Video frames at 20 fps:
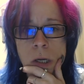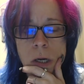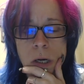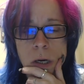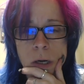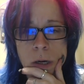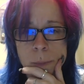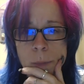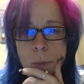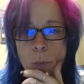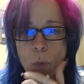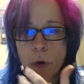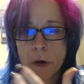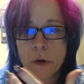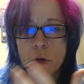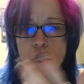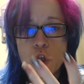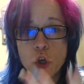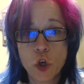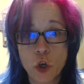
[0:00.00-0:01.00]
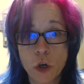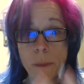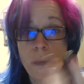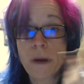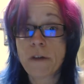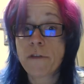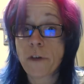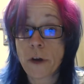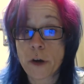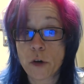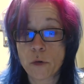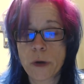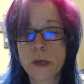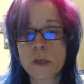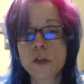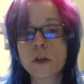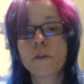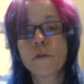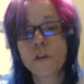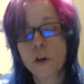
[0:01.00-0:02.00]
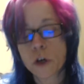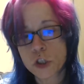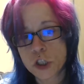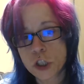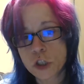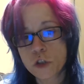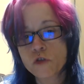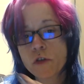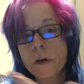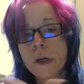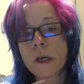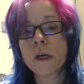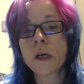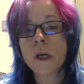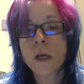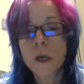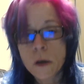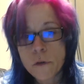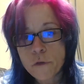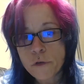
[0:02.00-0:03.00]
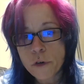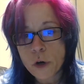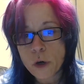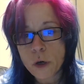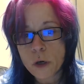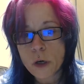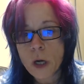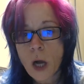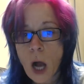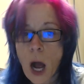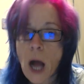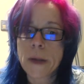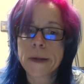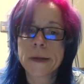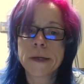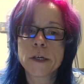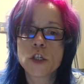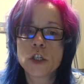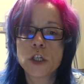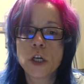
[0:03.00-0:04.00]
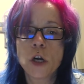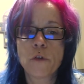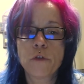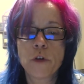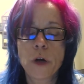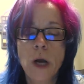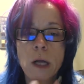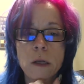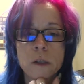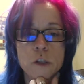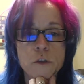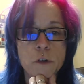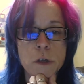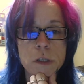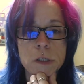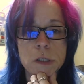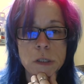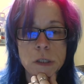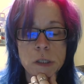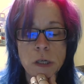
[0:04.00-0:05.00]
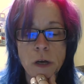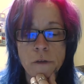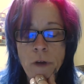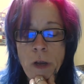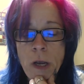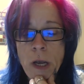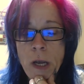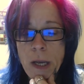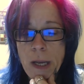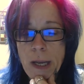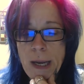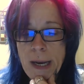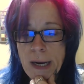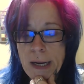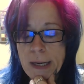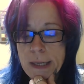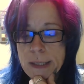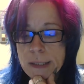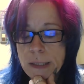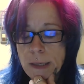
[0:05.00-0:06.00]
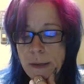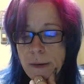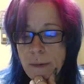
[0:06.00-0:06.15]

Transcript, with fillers: Uh, memorial tournament fundraiser for her children, for college, you know, for college funds and stuff. And